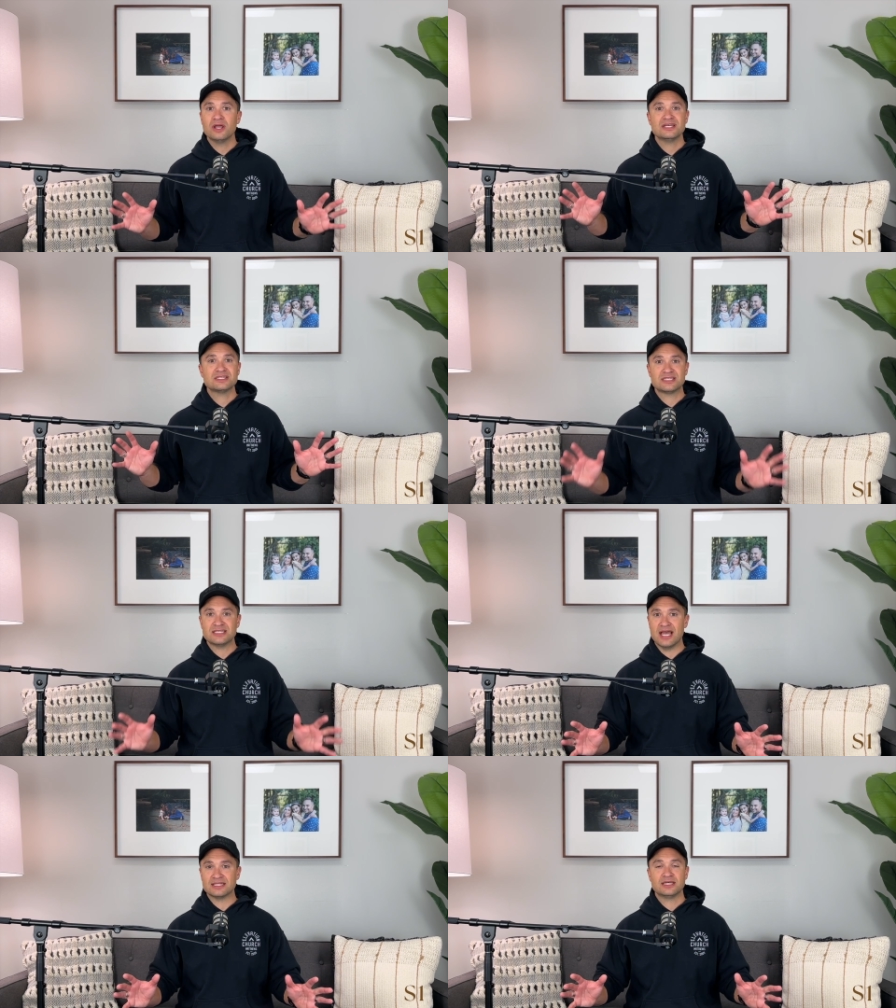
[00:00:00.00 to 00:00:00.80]

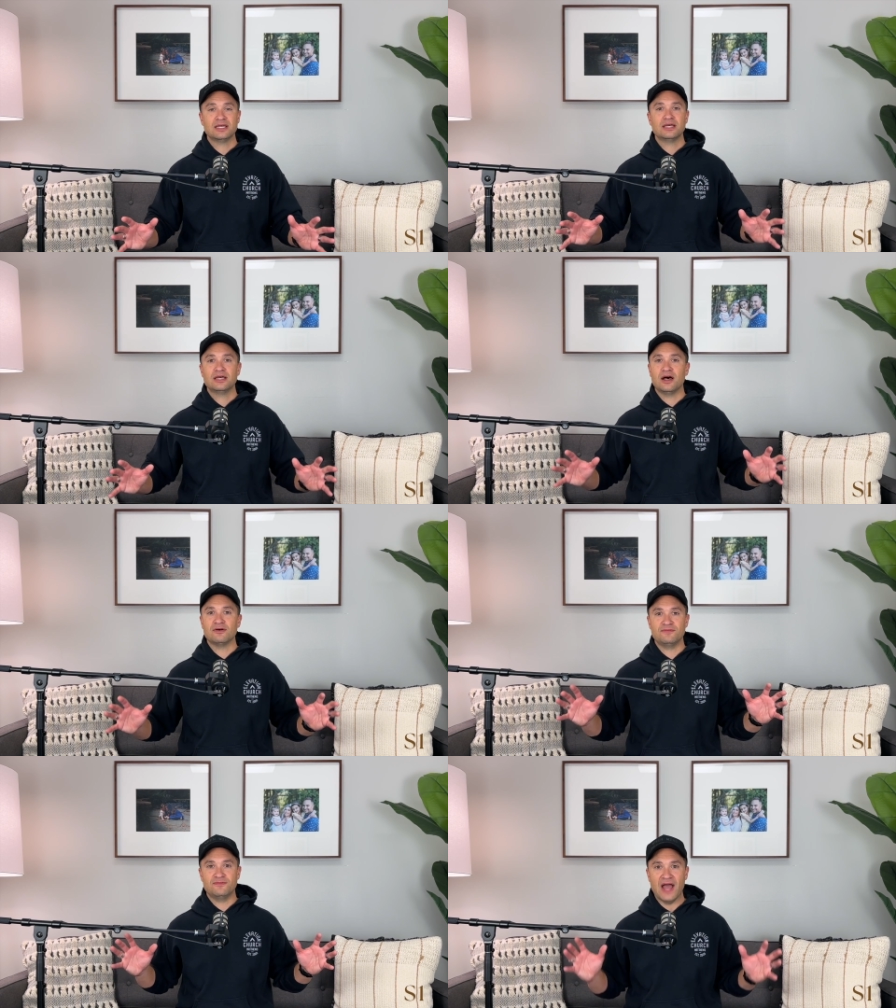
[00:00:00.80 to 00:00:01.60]
set
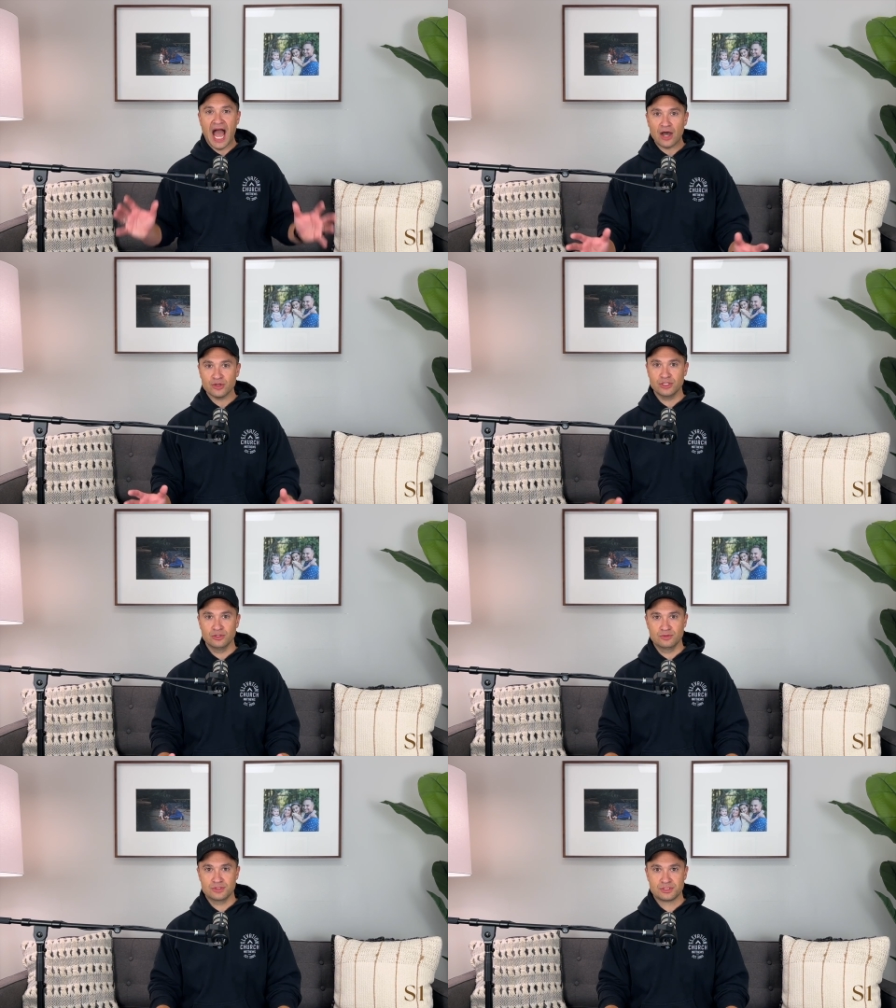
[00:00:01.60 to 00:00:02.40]
of
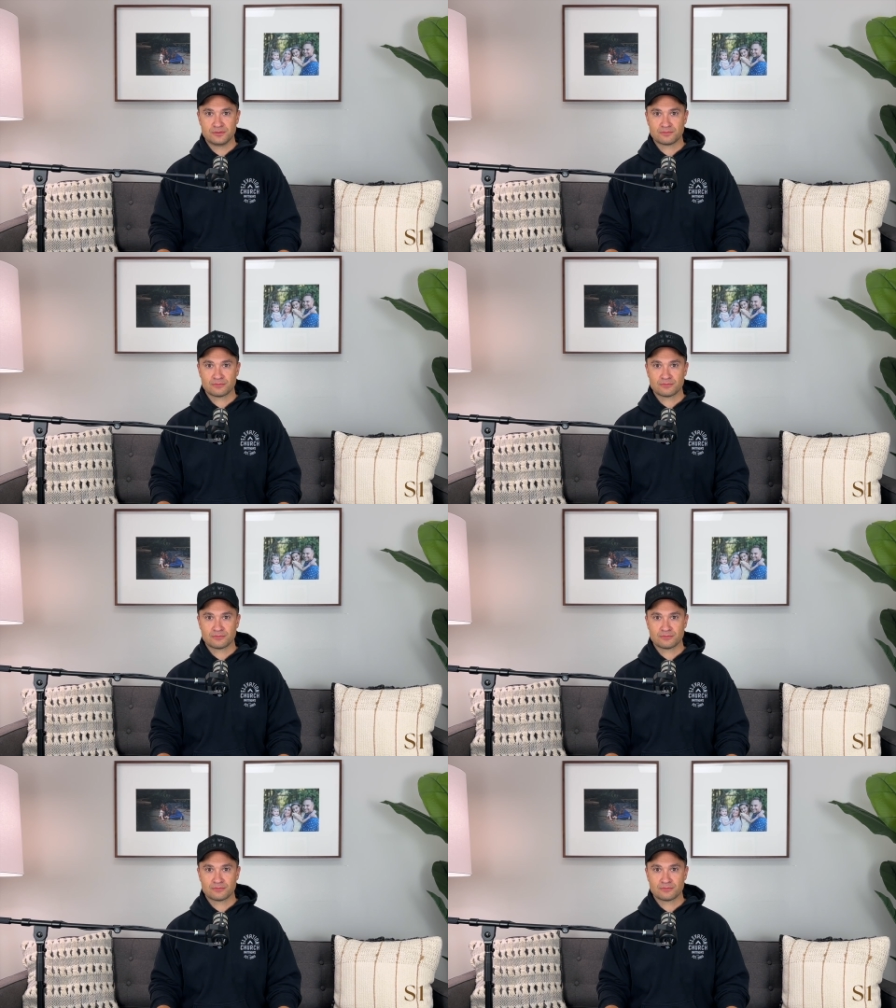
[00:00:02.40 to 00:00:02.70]
values.